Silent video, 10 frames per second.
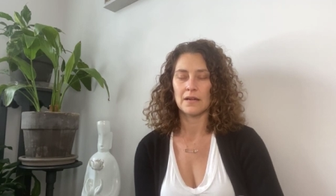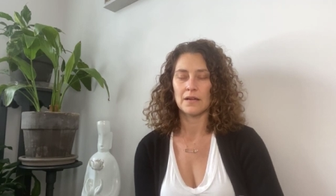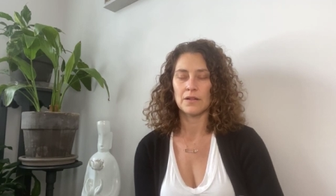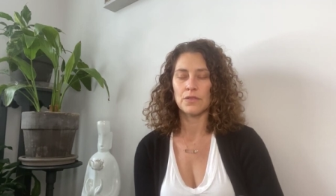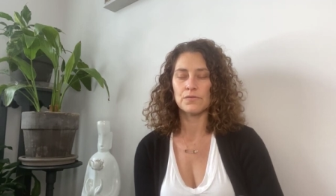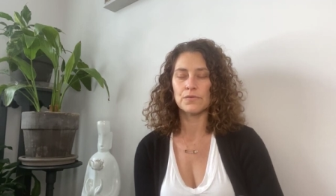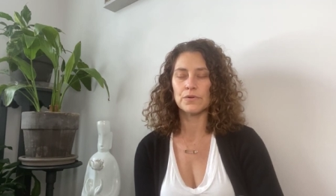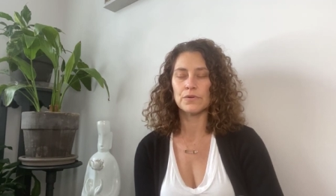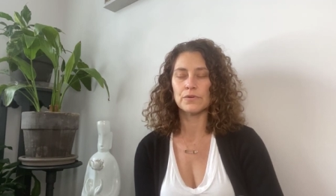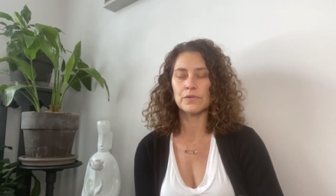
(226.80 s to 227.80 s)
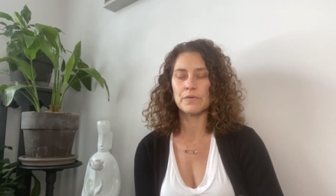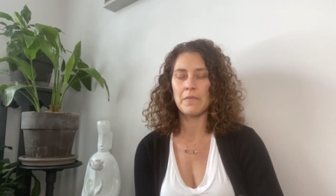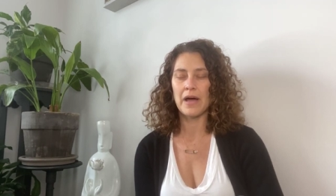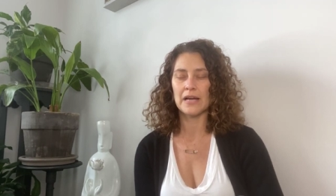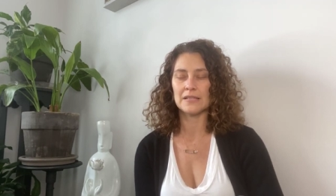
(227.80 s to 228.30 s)
through the
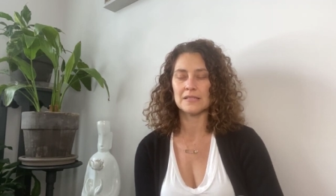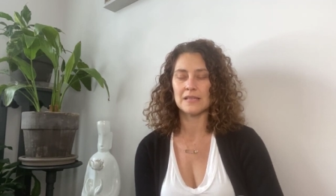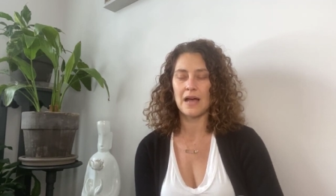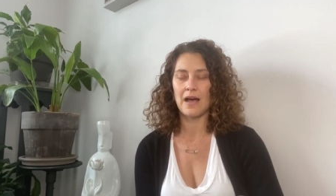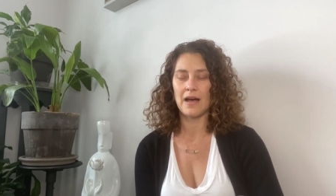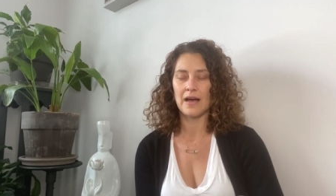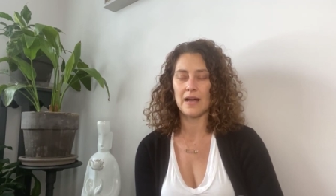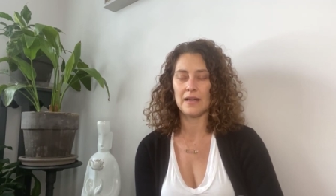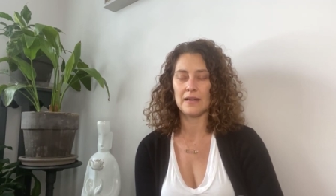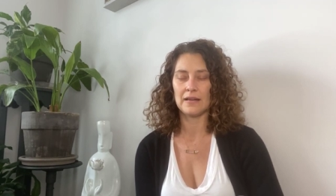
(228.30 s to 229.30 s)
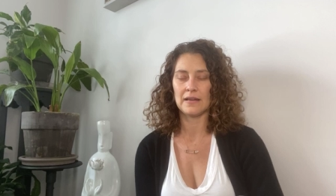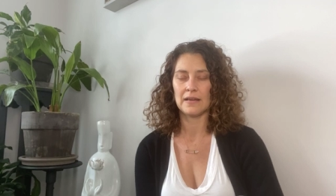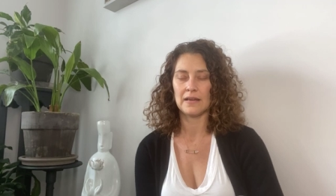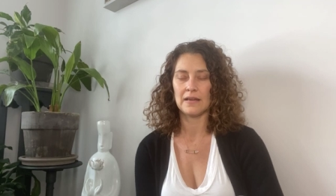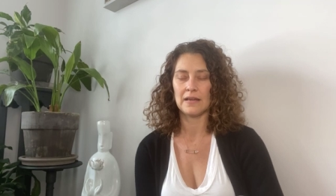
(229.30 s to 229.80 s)
mind's eye,
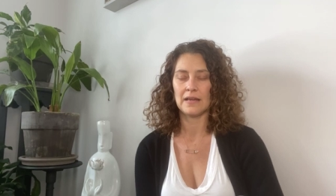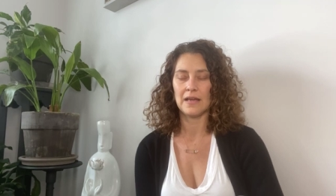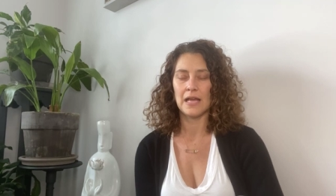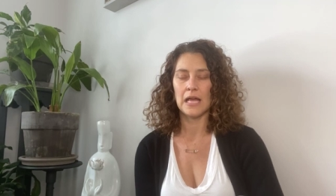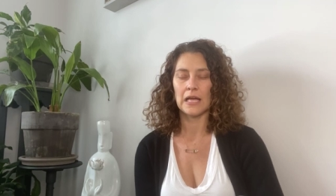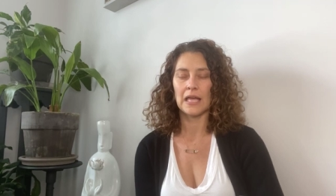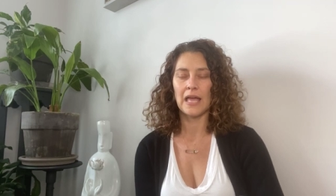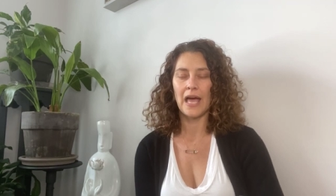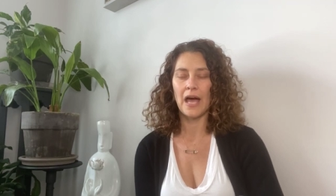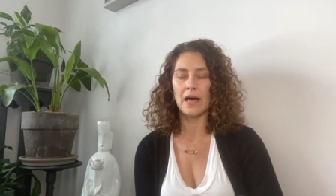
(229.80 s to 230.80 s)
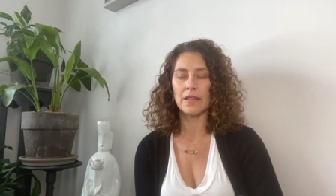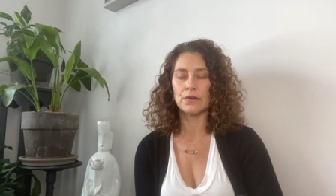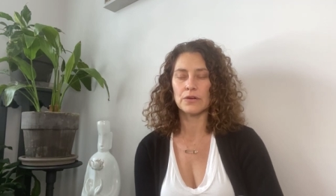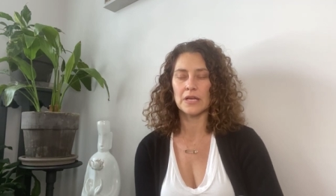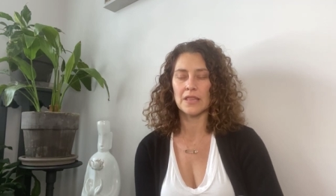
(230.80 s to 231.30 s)

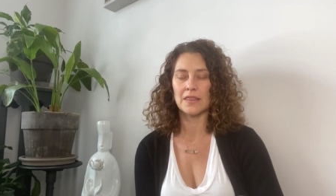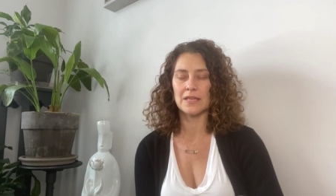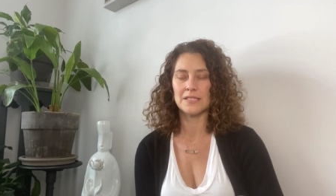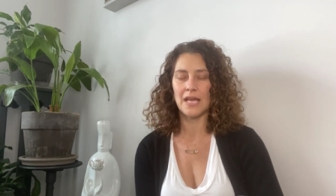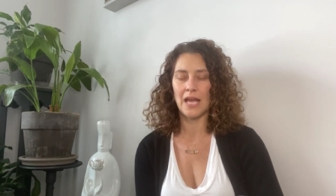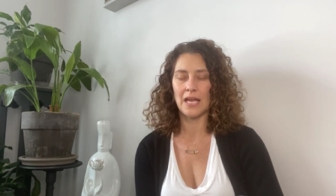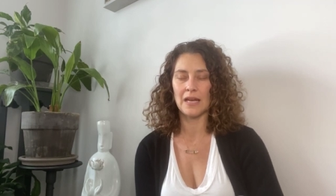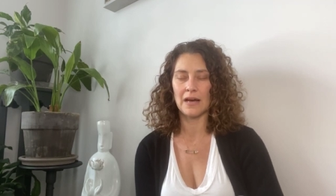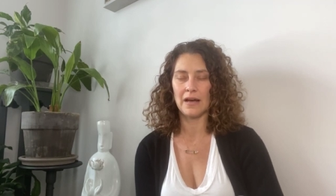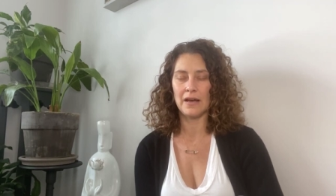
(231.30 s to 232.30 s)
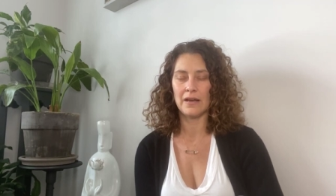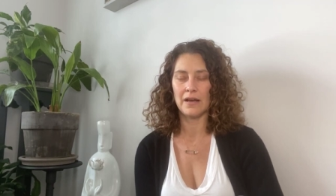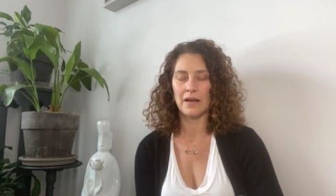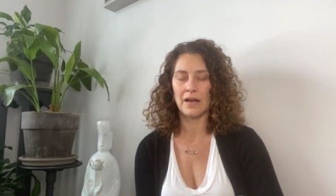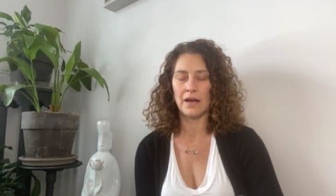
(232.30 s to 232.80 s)
gathering the data
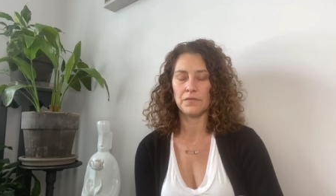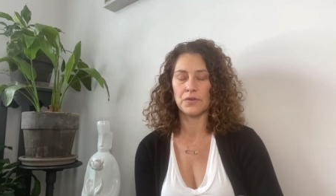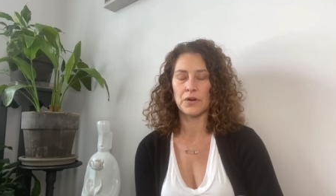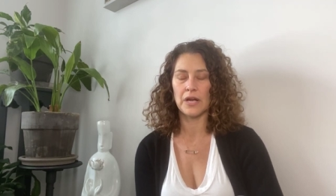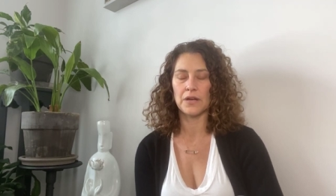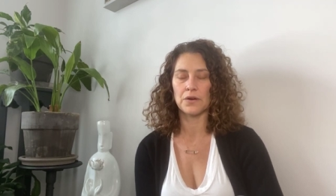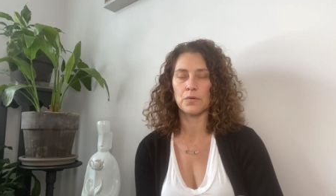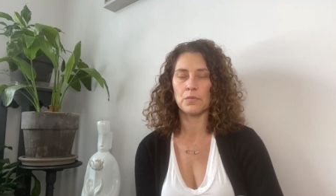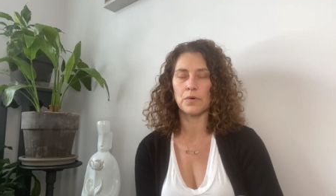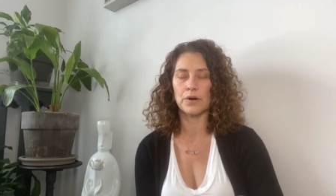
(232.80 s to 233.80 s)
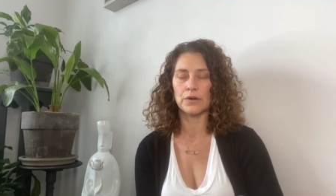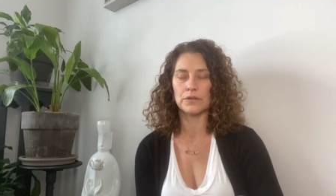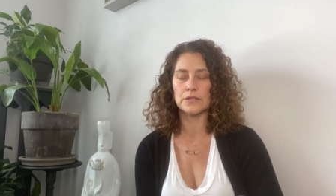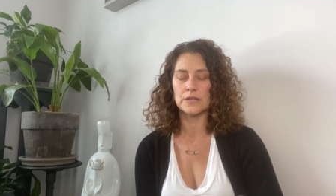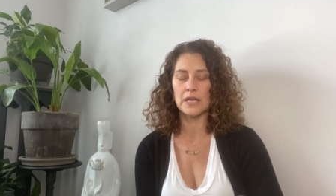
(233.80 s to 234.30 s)
of your inner
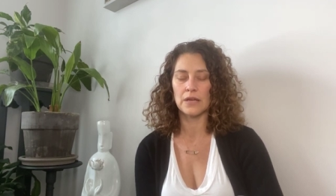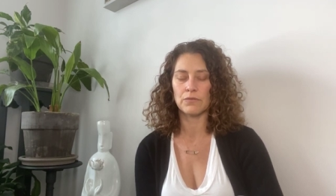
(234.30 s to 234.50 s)
world and